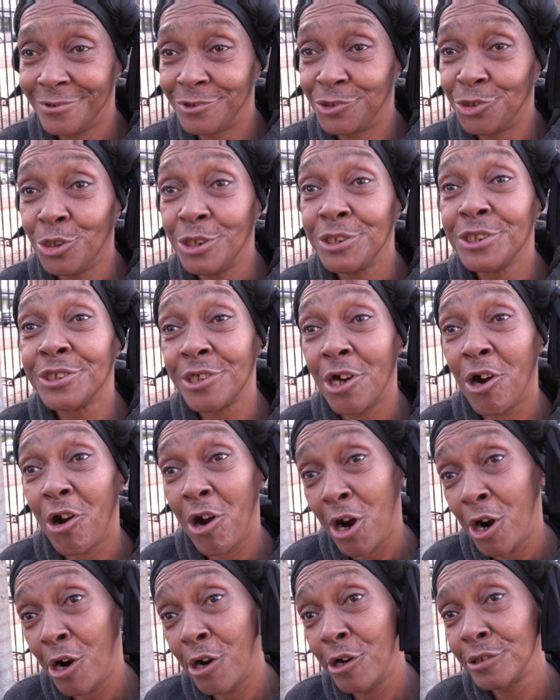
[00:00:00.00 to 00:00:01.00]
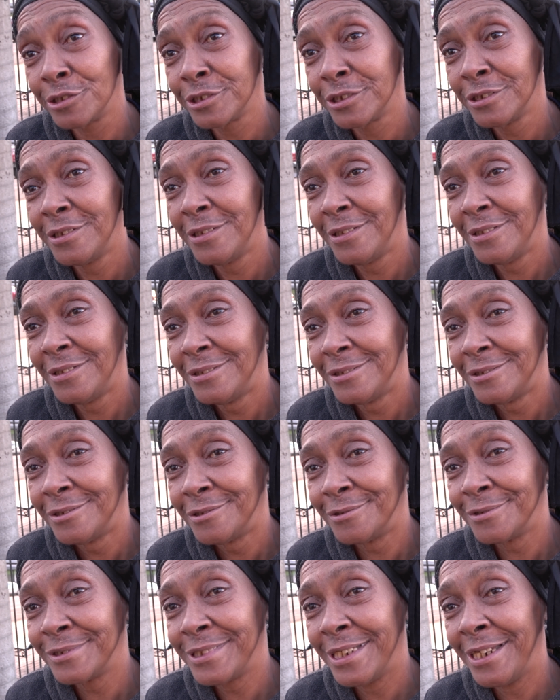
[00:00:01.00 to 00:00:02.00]
Choices are ours.
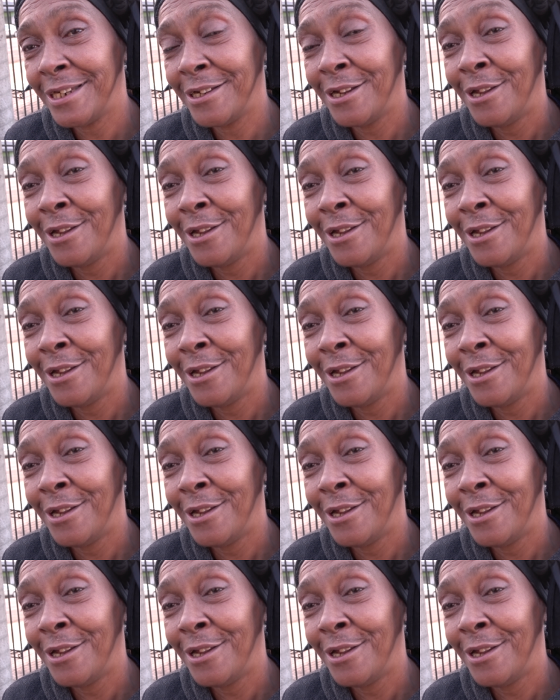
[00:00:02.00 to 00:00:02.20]
Okay.